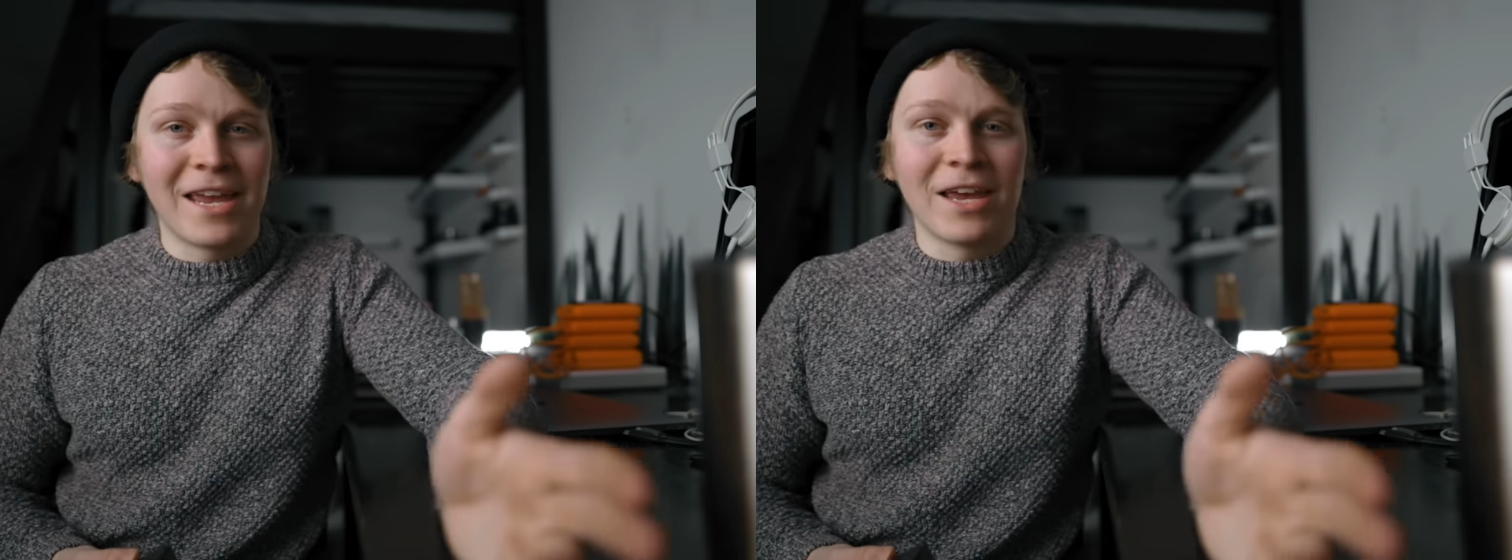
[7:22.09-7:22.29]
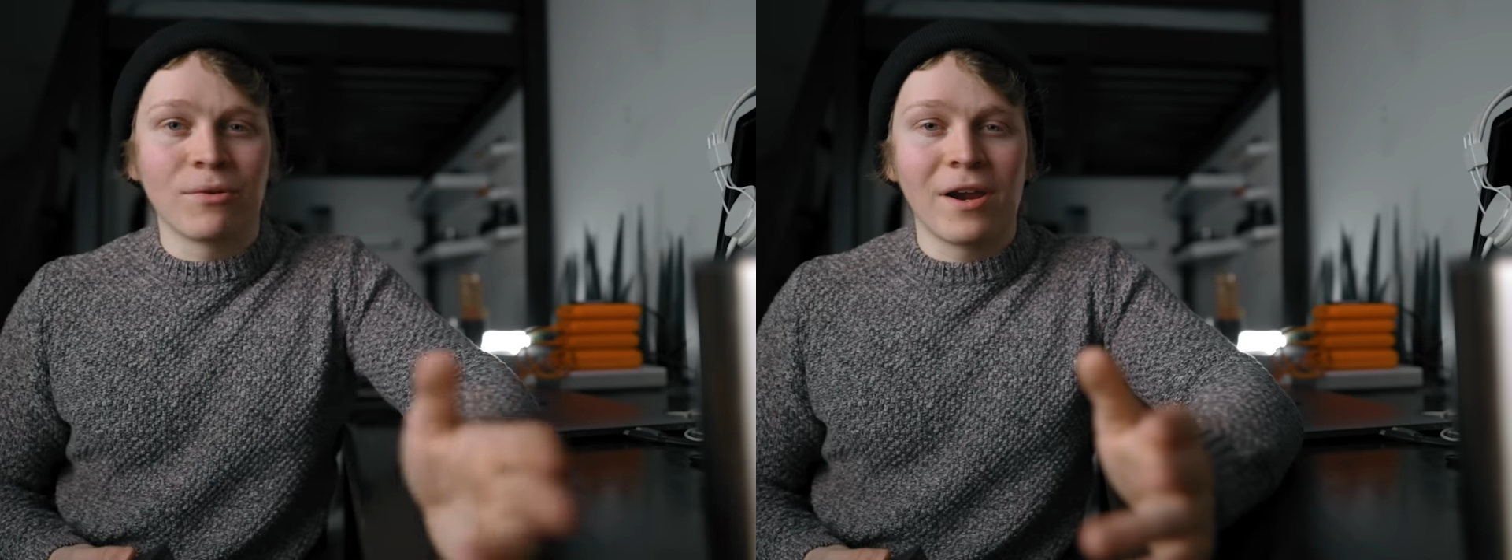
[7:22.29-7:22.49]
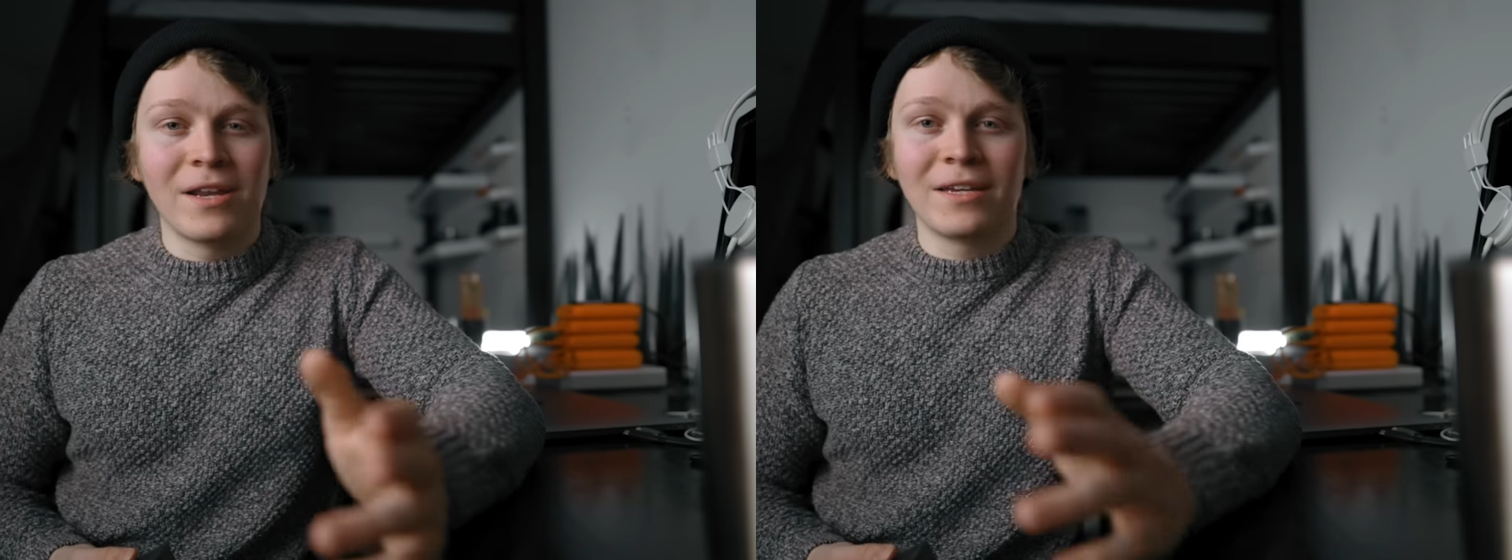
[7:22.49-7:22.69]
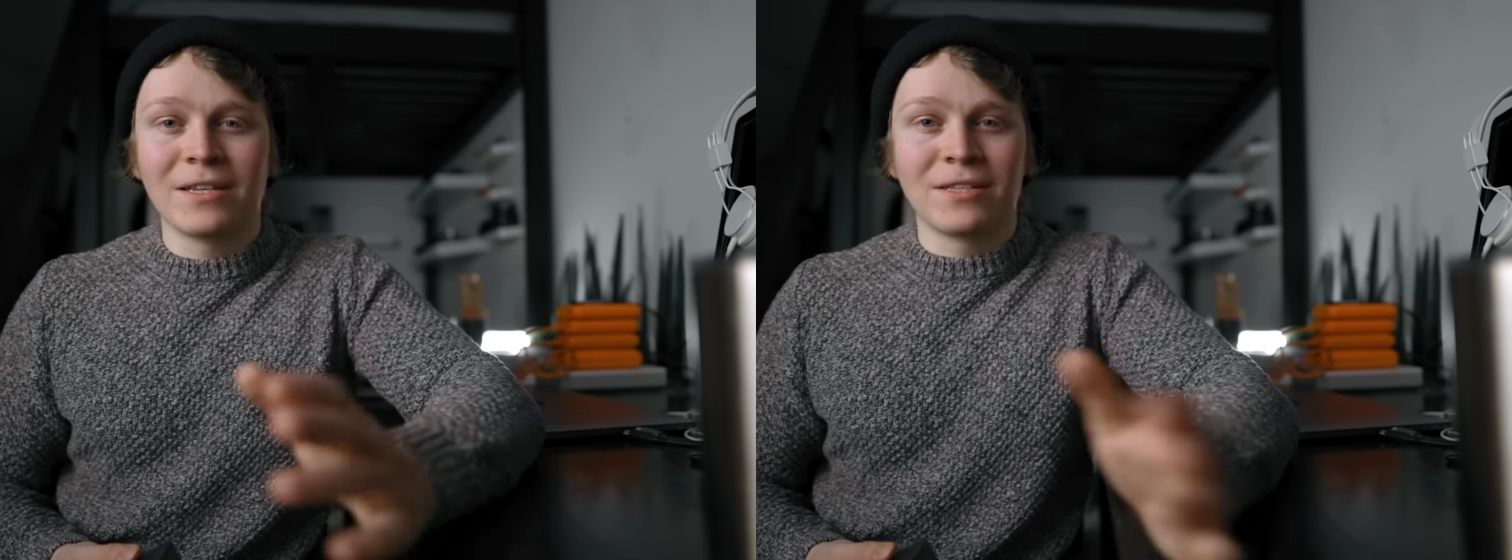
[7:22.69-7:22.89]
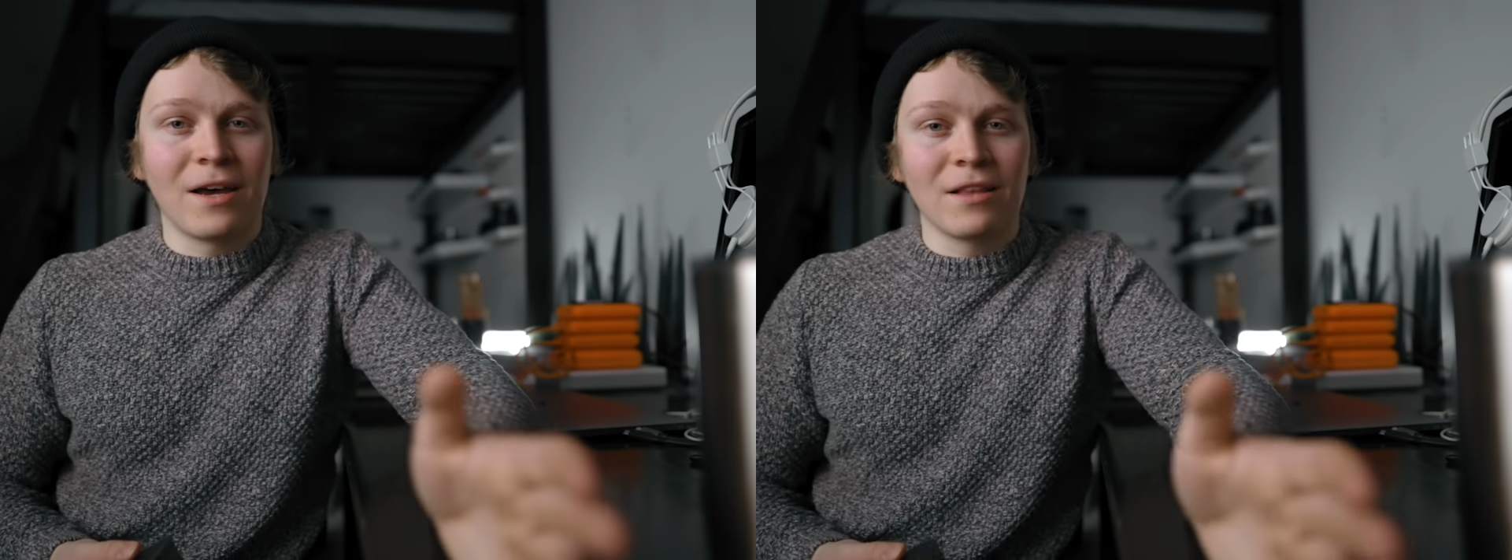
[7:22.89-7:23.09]
handwriting
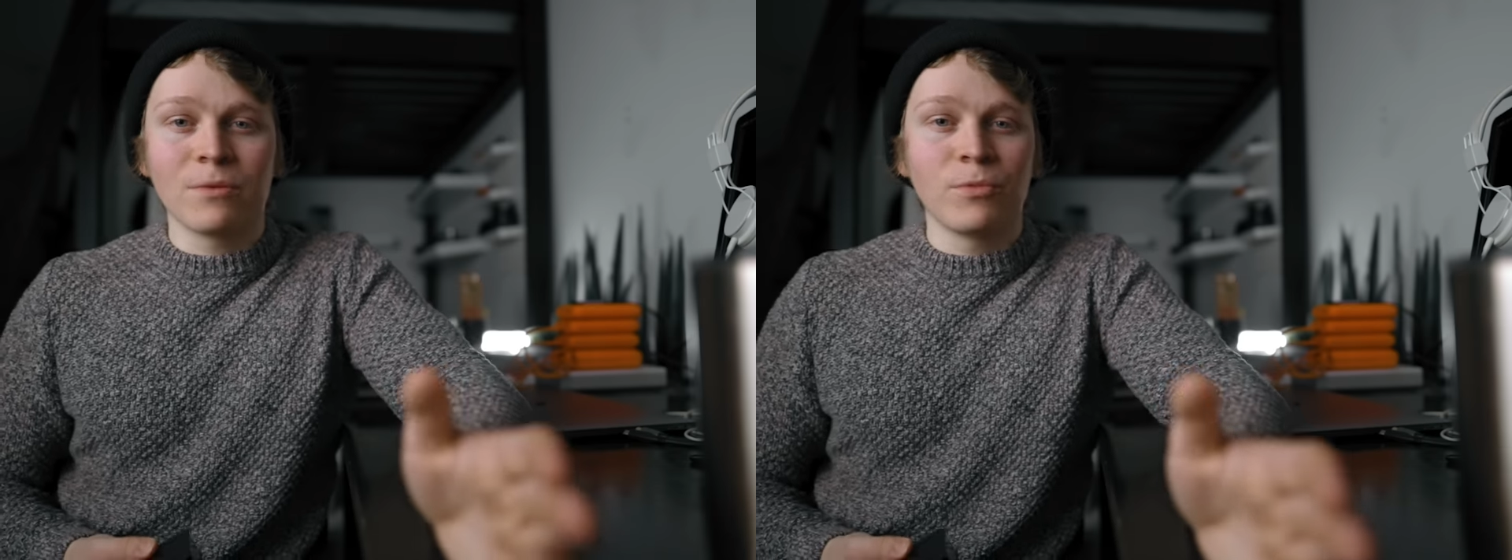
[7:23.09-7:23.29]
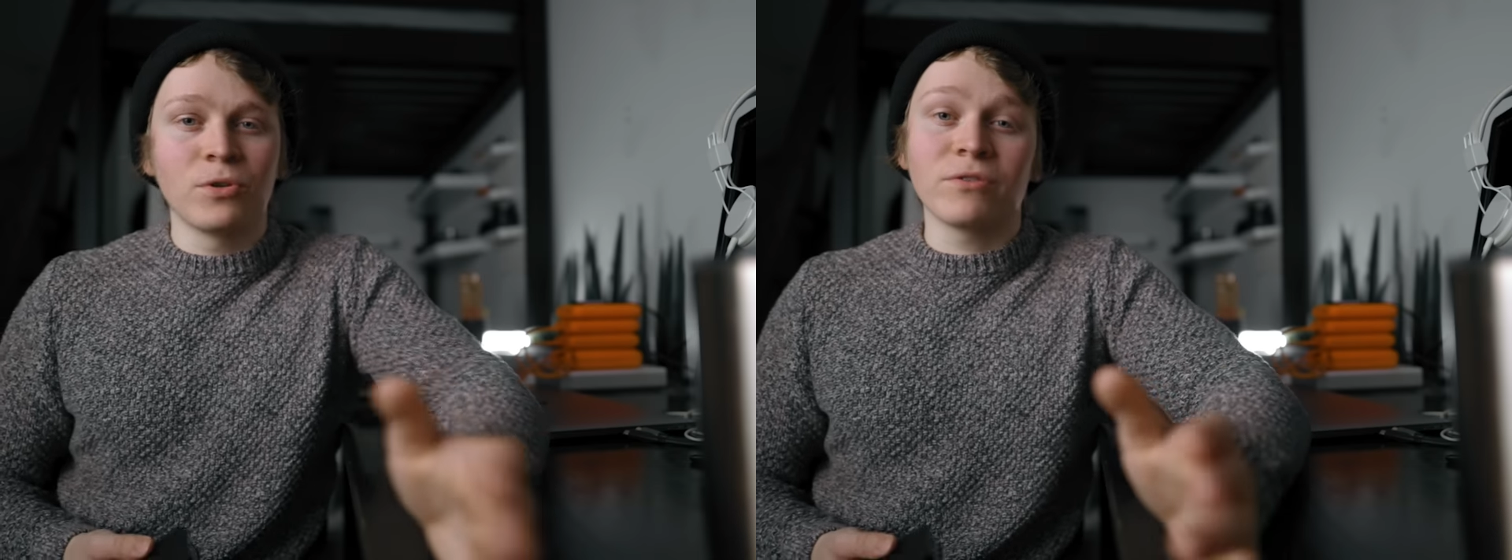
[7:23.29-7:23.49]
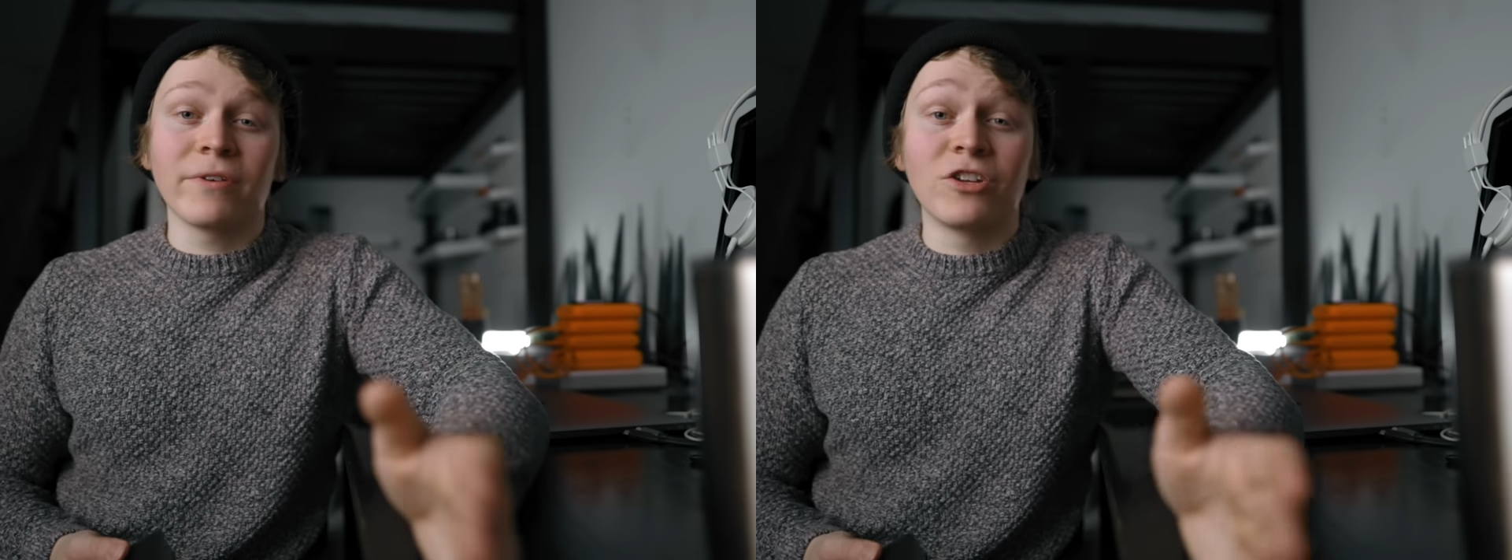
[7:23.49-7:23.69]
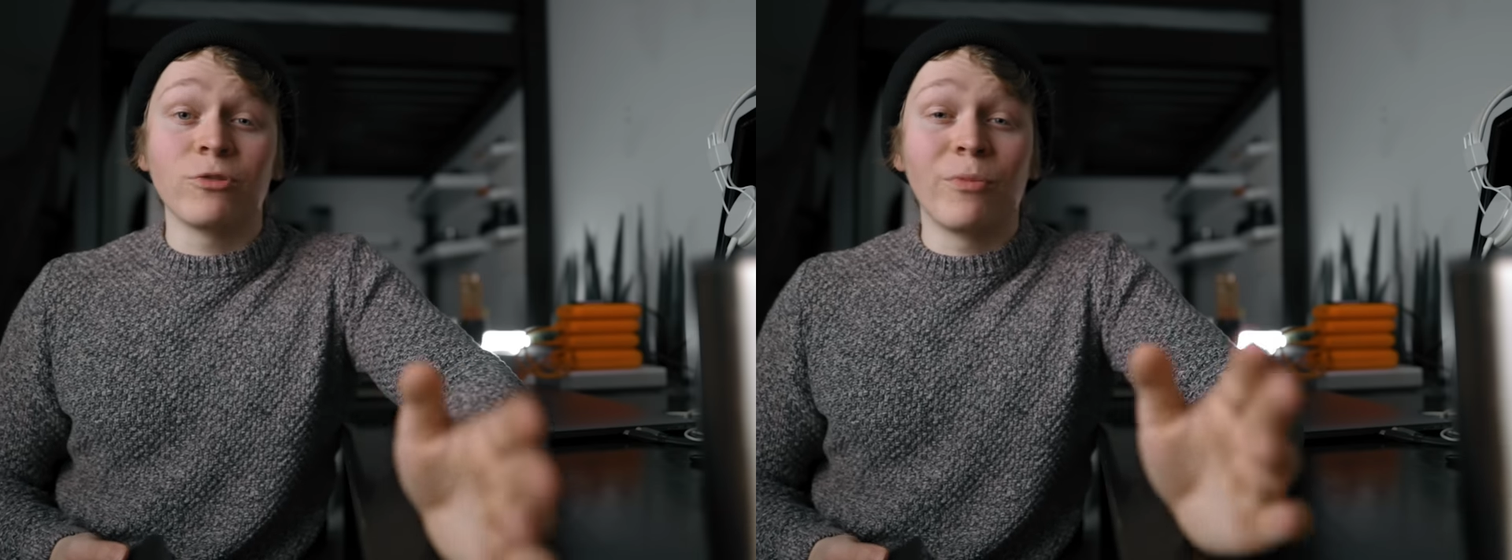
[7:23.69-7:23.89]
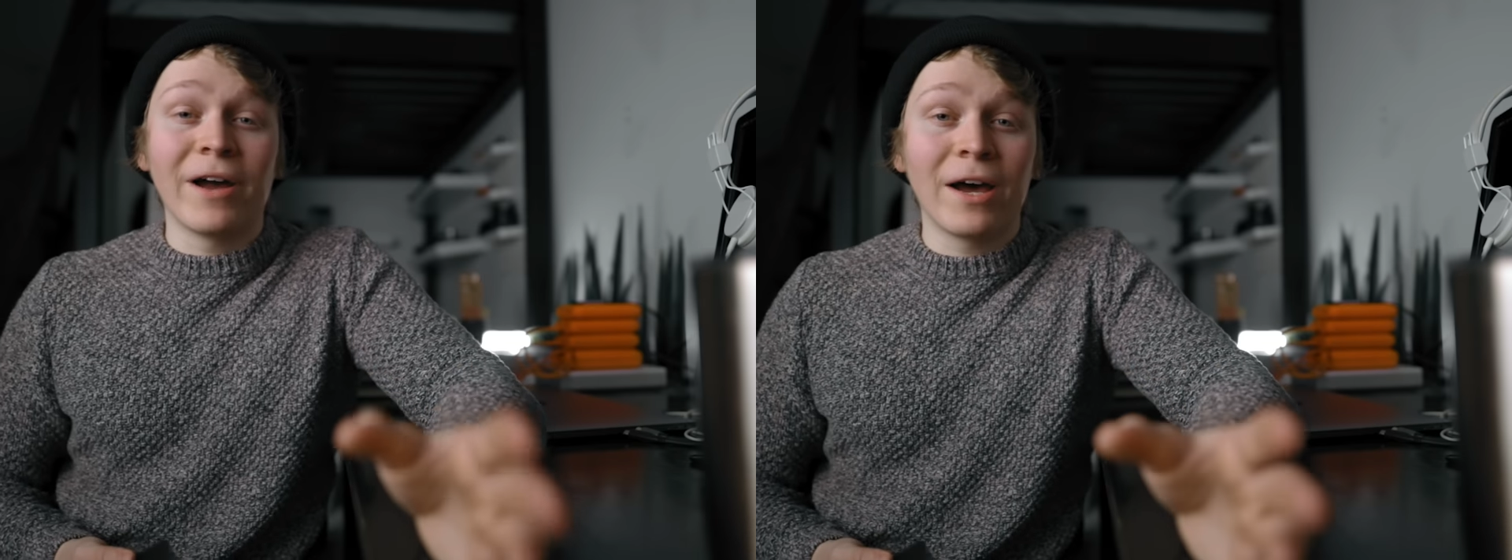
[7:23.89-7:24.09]
is not the most
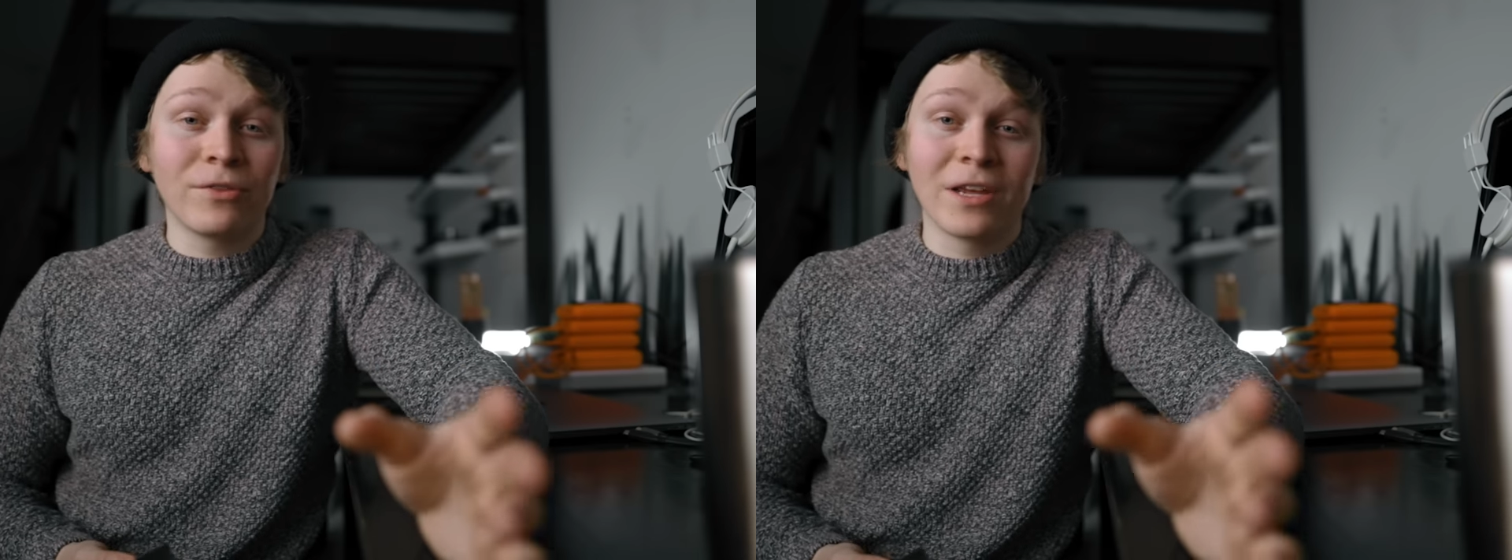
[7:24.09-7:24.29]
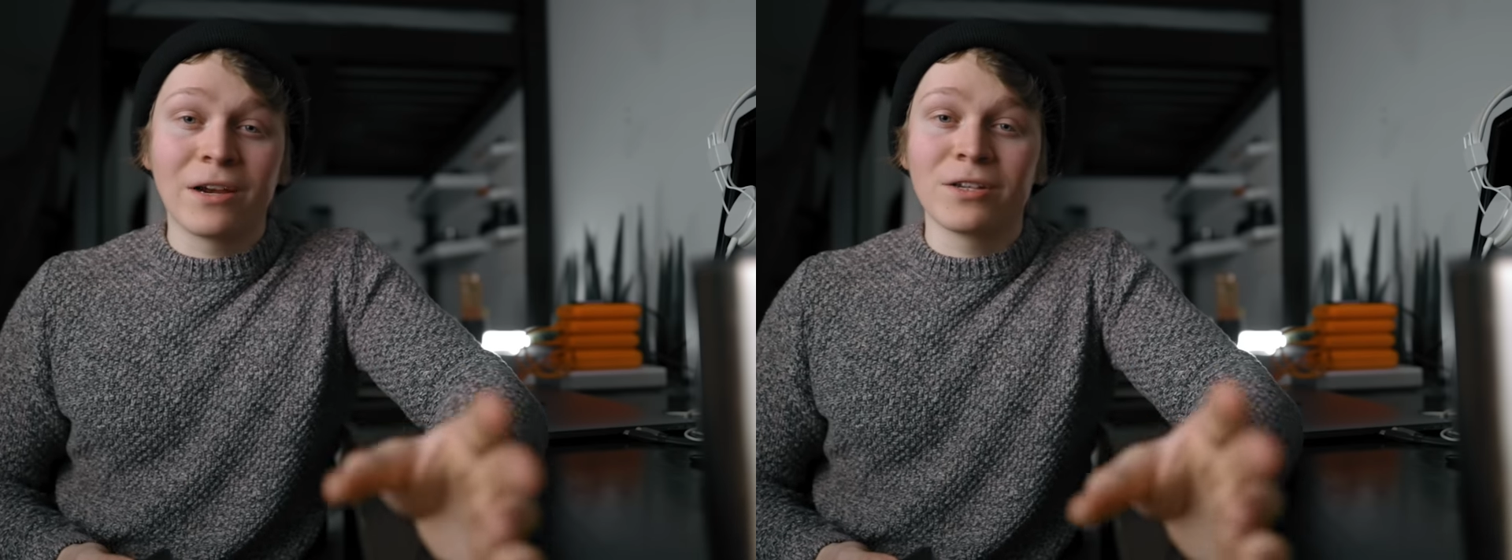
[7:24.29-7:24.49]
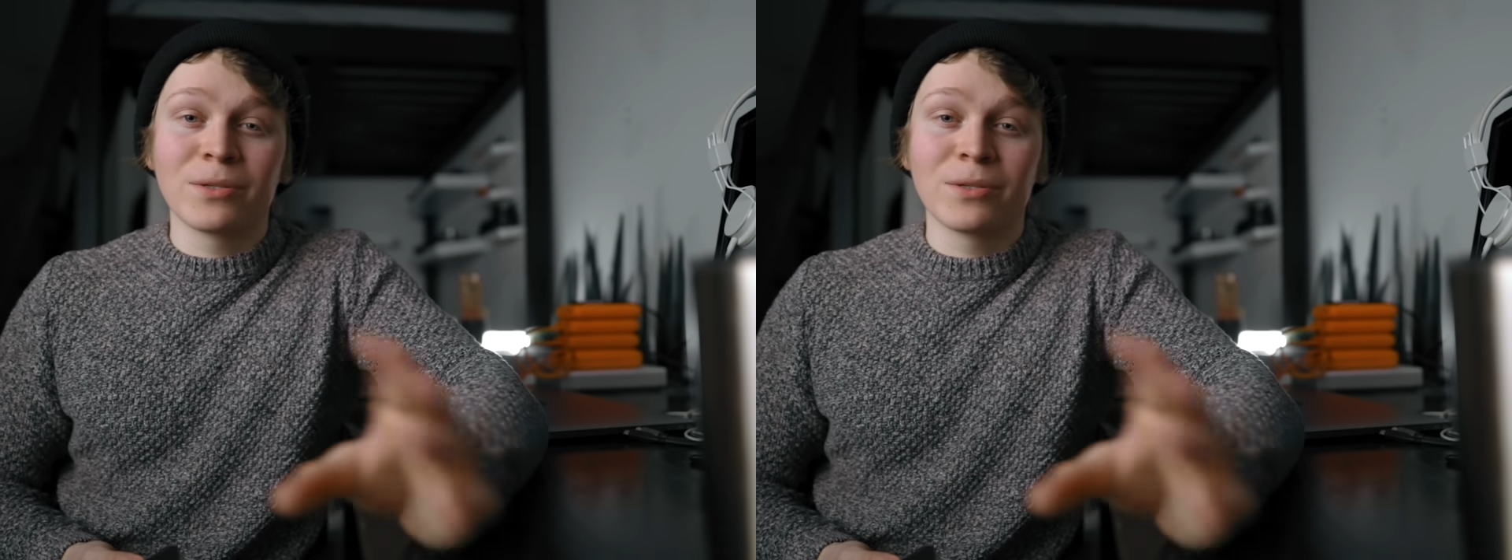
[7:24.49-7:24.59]
legible out there,